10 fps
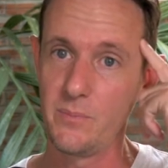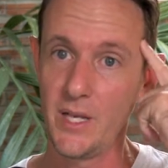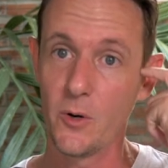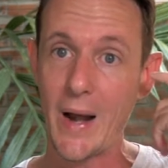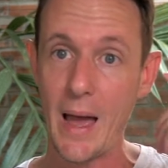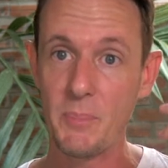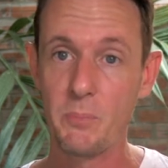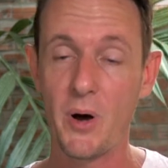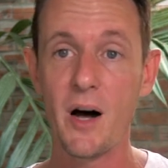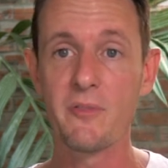
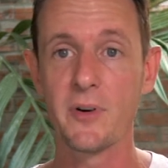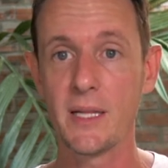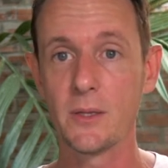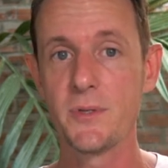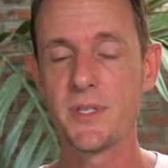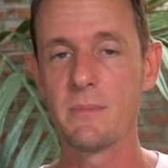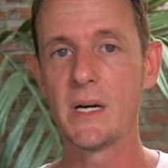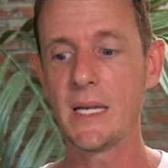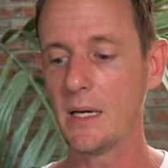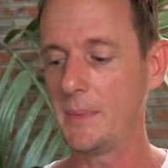Rapid poverty, losing money.